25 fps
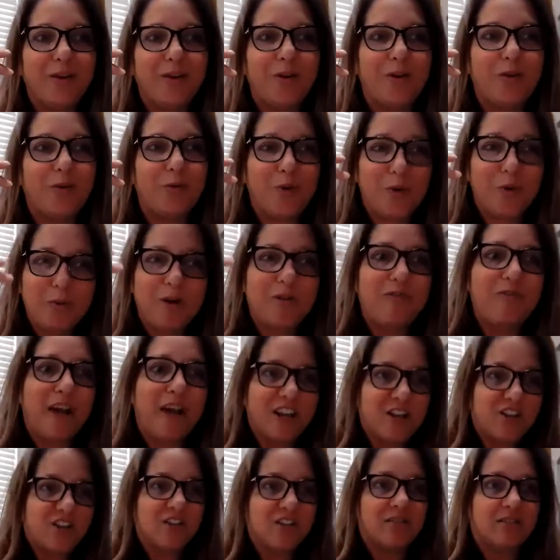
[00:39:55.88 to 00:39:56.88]
we're
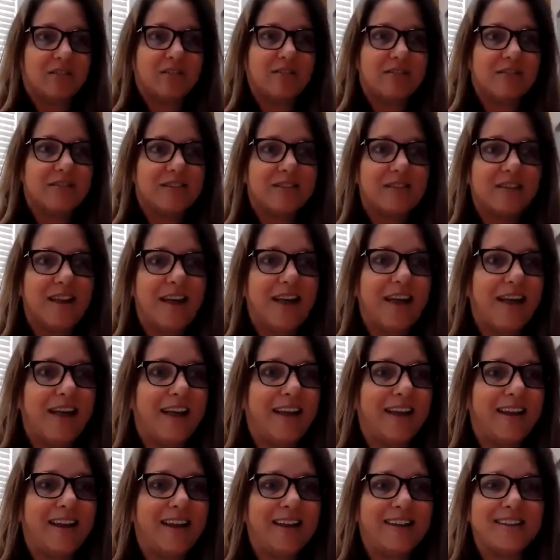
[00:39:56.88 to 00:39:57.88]
professionals,
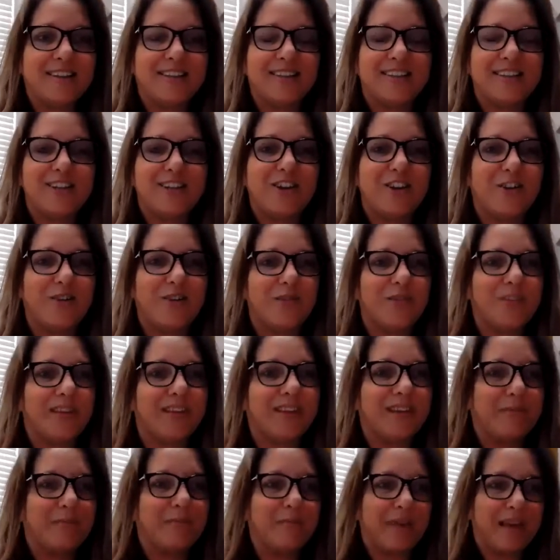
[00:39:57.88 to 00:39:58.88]
and as you know,
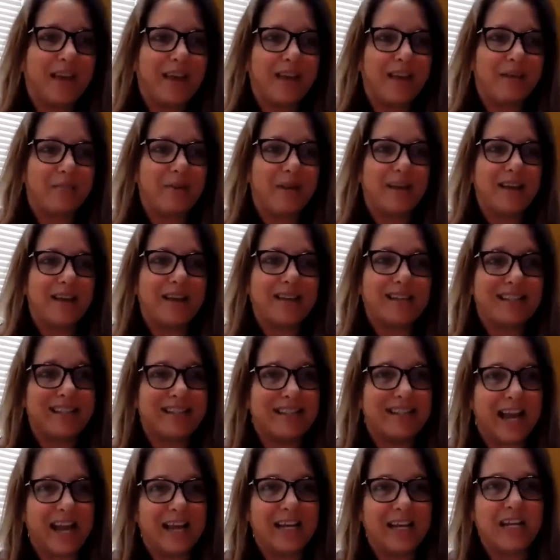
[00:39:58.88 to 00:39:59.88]
it may be a
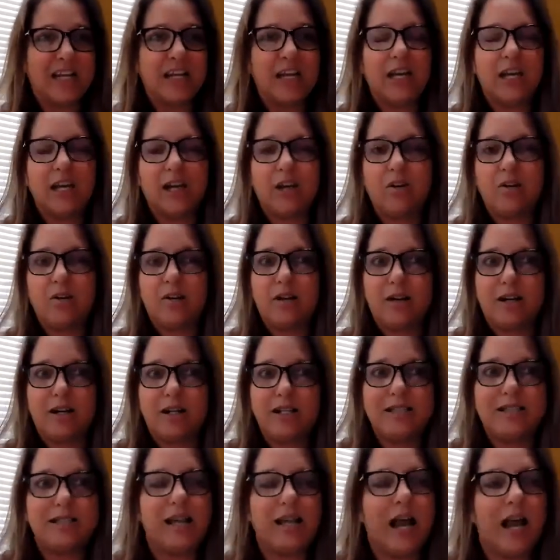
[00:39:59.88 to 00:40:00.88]
side gig or a
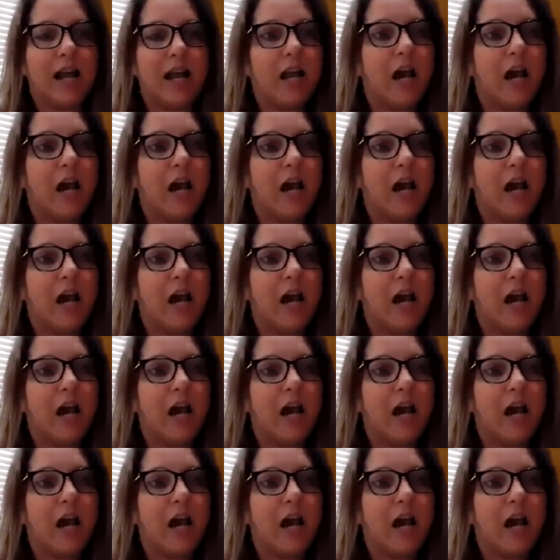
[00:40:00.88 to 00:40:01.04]
side